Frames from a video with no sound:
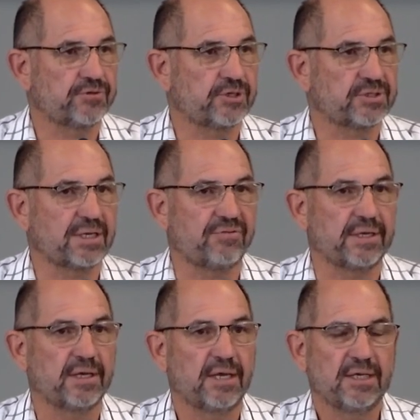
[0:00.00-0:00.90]
Verse 7
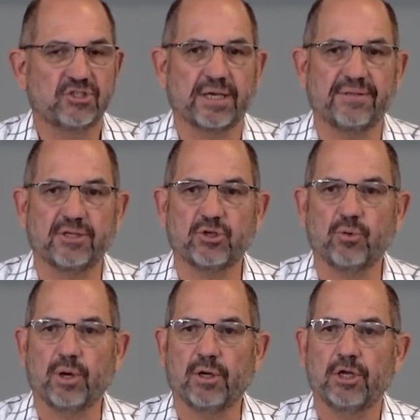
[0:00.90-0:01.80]
so that you
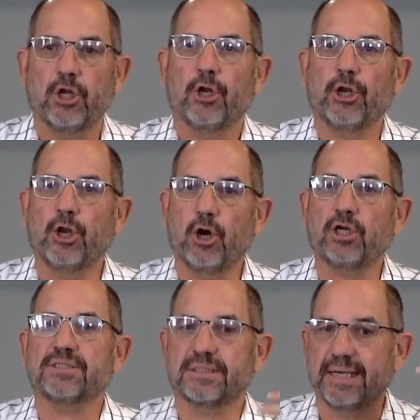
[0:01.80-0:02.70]
are
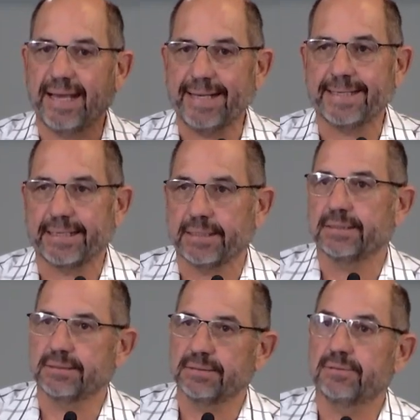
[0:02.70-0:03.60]
not lacking,
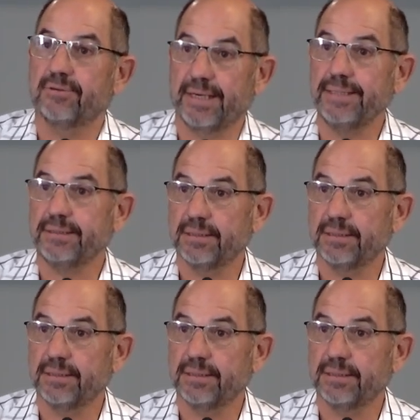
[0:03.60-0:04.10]
right?